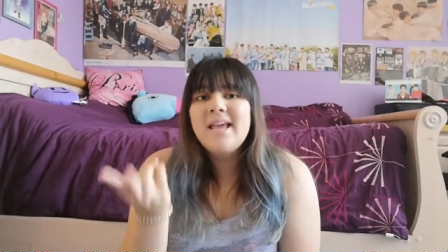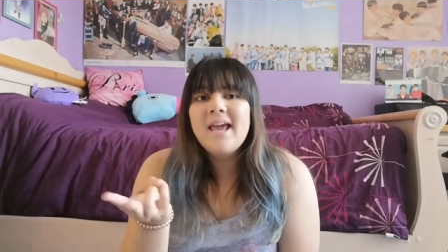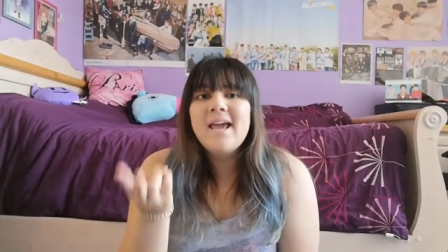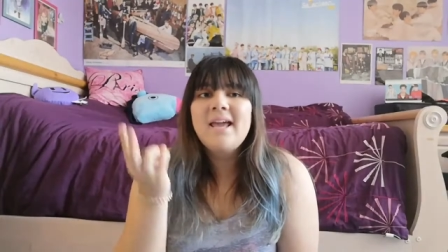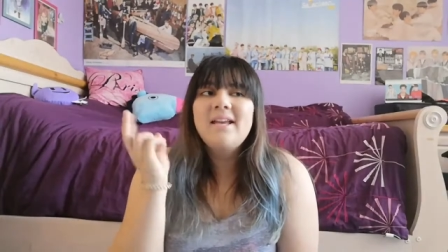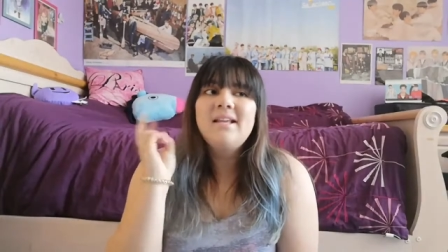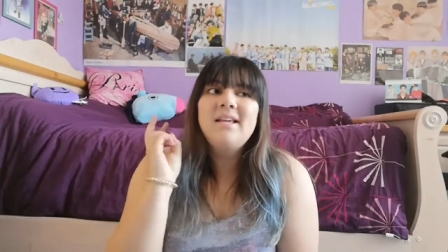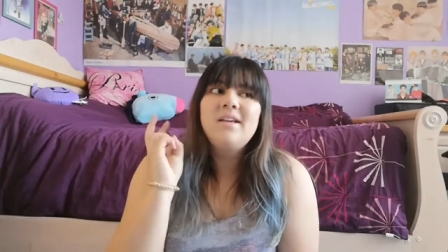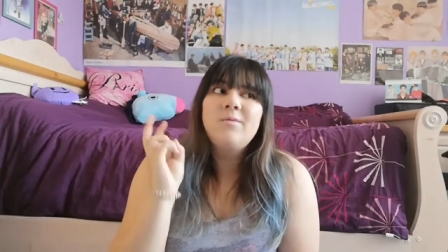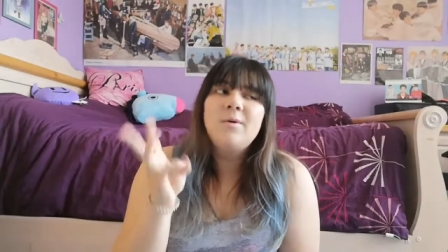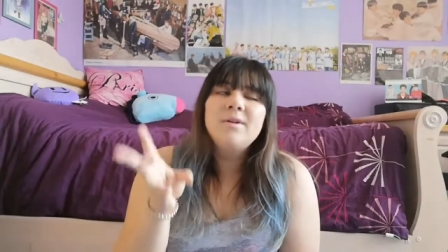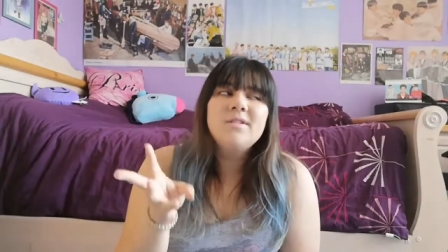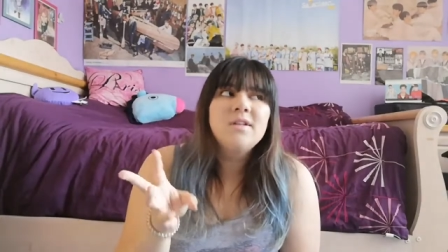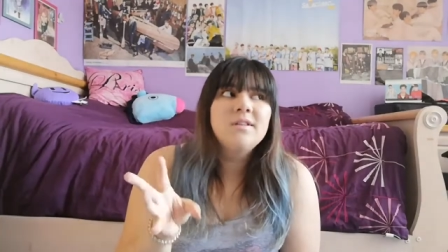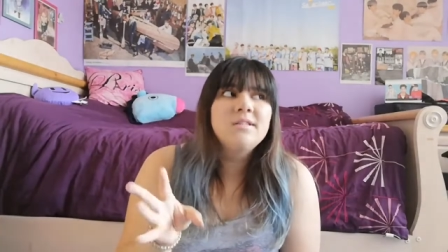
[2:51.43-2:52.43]
Annie,
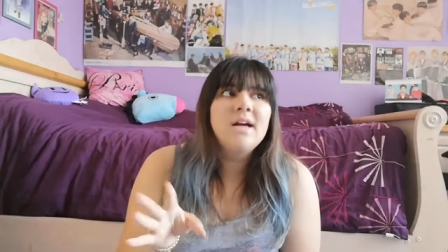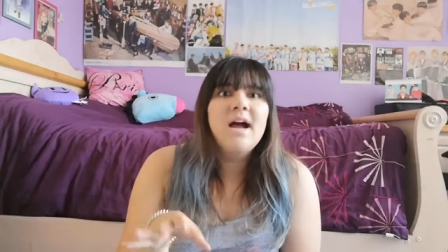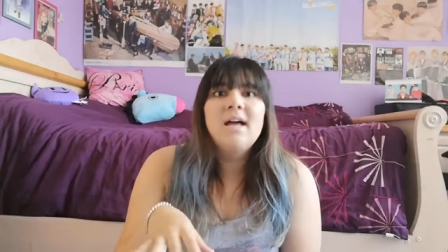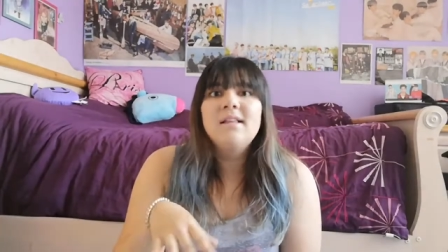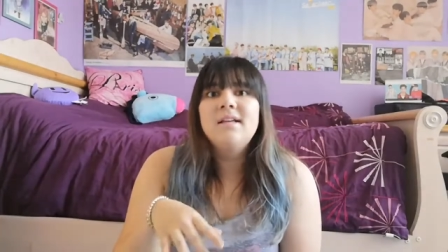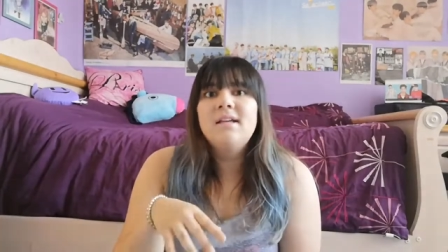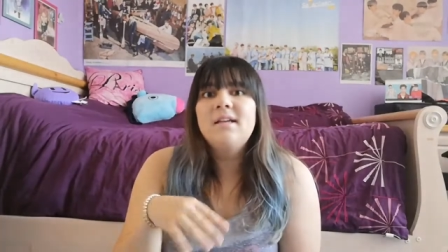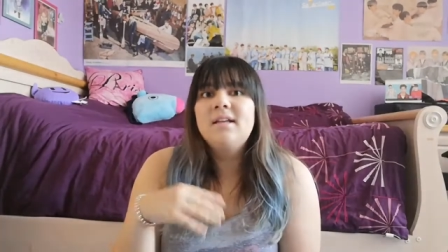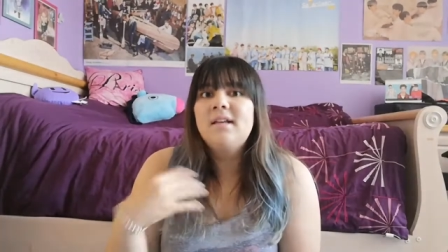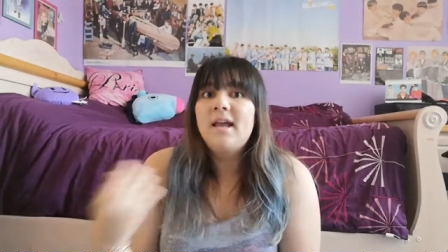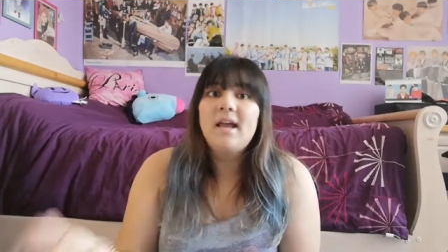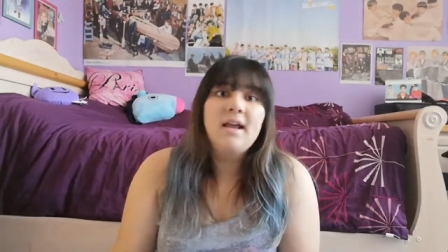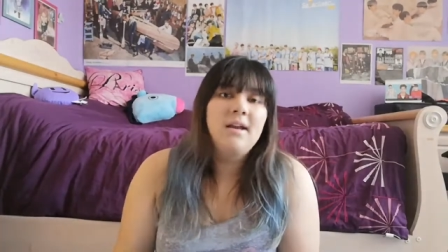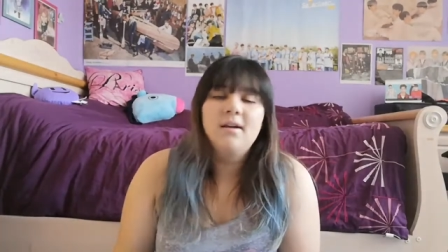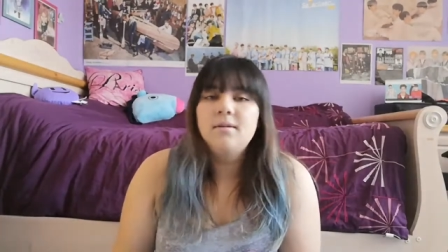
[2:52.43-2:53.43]
Once on This Island,
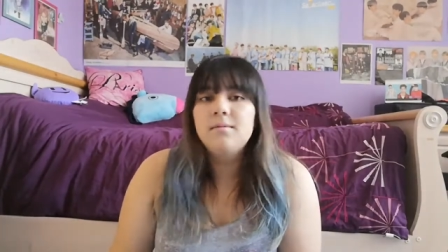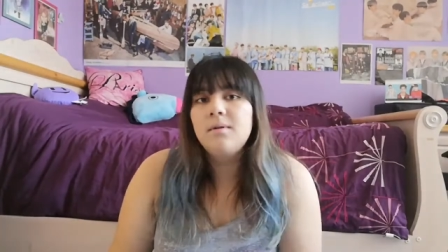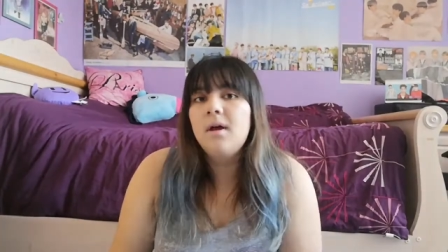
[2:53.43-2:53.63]
and